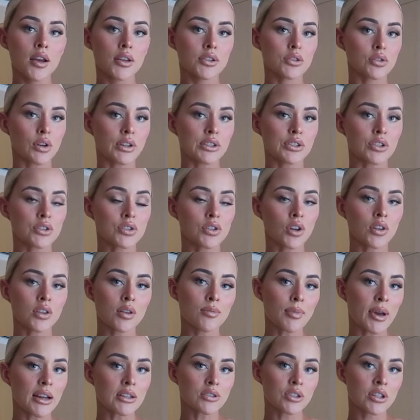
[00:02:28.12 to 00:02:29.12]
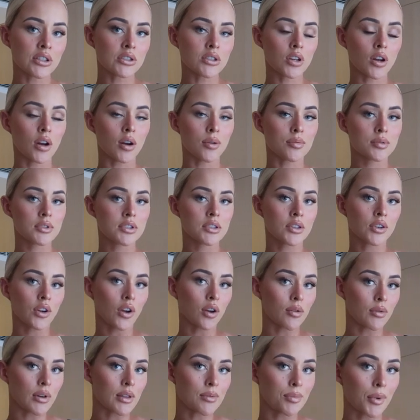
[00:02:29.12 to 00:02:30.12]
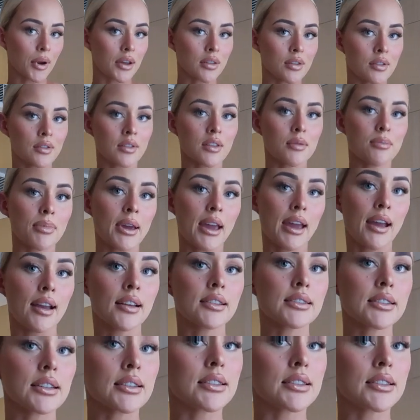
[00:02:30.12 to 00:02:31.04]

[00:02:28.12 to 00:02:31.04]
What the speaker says: So I just got the matching tops to go with both of the pants